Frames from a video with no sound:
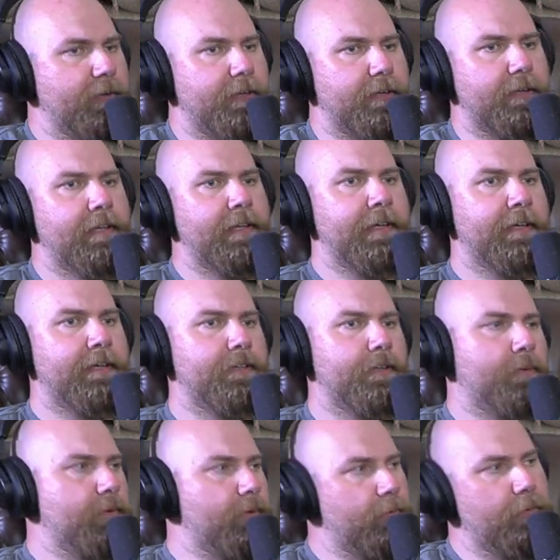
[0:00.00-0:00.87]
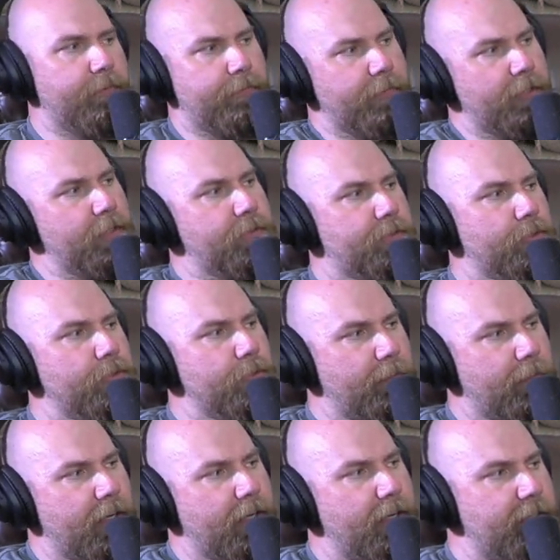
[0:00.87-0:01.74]
where you don't want to reveal
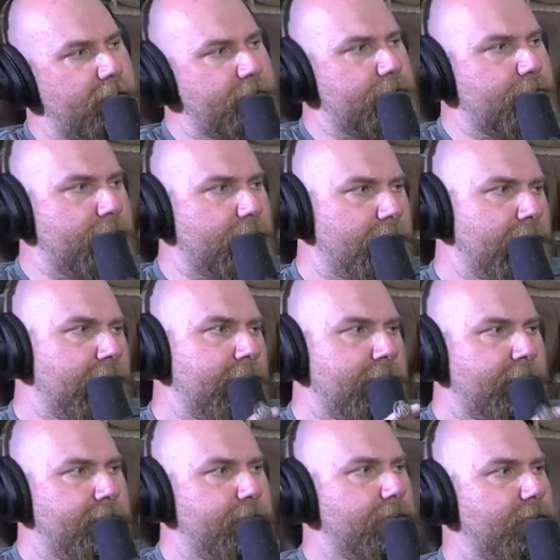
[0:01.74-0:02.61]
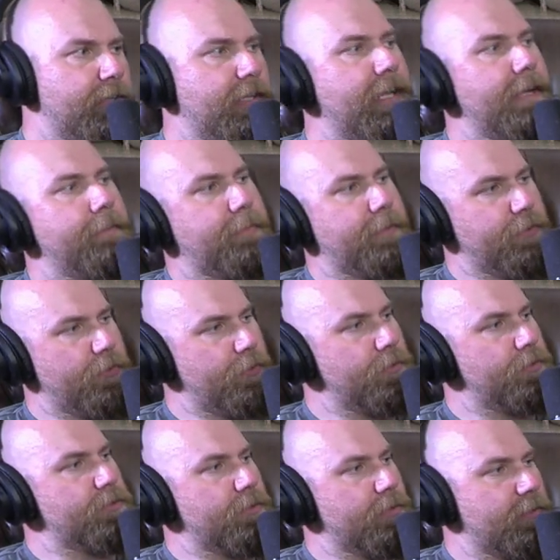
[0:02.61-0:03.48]
too much, or you got to be
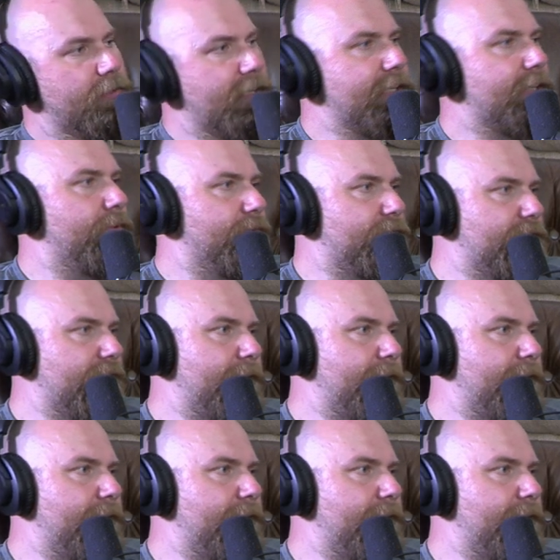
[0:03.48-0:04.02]
neutral, like you were